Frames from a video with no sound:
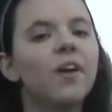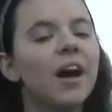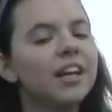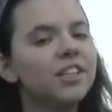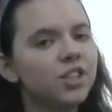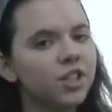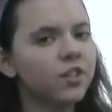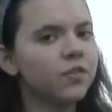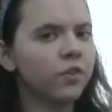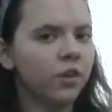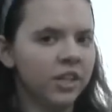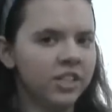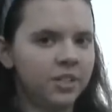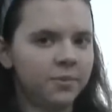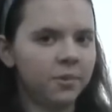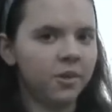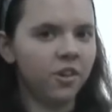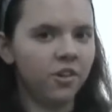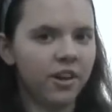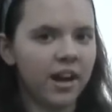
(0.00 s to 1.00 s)
Find Your Voice
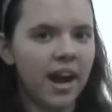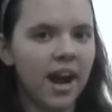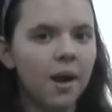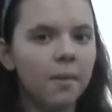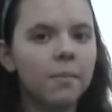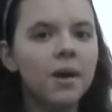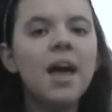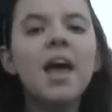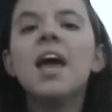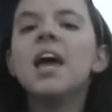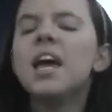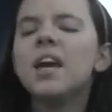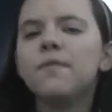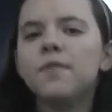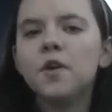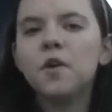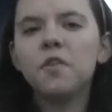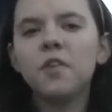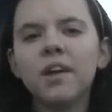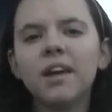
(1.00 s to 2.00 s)
program. If
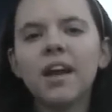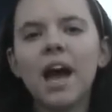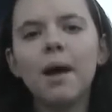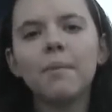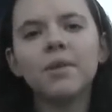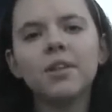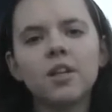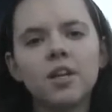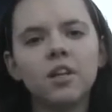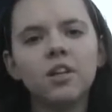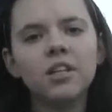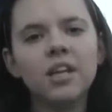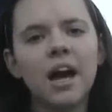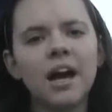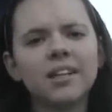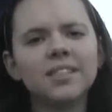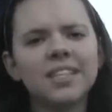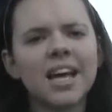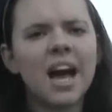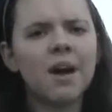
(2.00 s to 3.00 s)
you think I'm a little
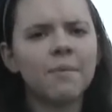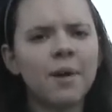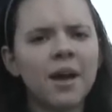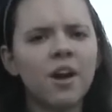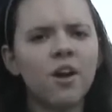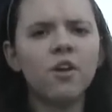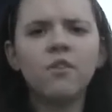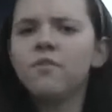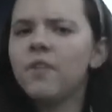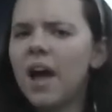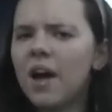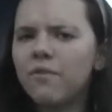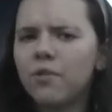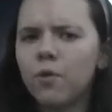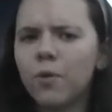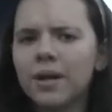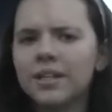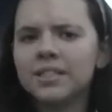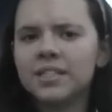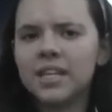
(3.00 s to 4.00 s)
young to have my own
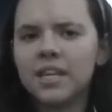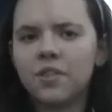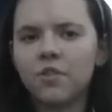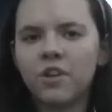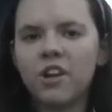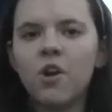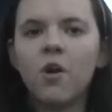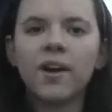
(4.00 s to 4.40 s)
501c3